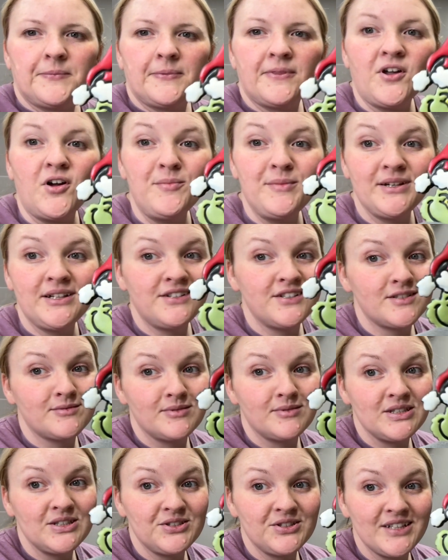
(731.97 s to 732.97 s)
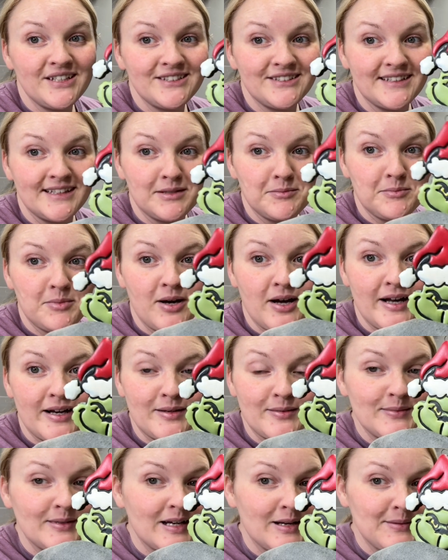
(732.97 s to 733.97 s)
All my Christmas trees are in the
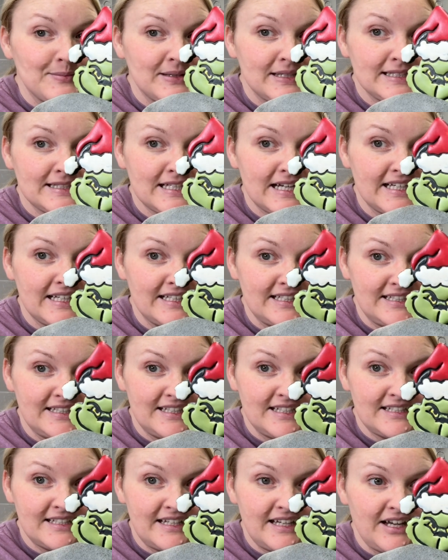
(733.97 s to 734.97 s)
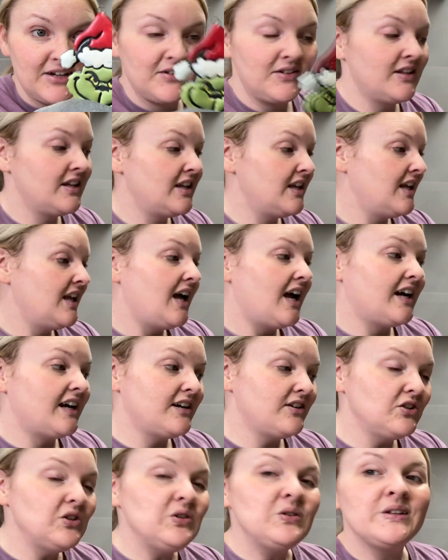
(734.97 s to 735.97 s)
bottom, and I'm excited to see how. I
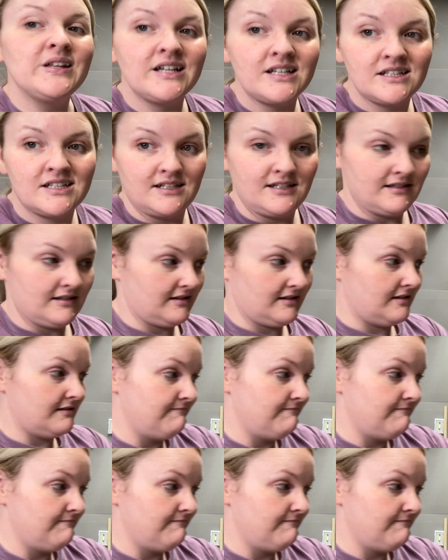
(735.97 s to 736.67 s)
got new glazes.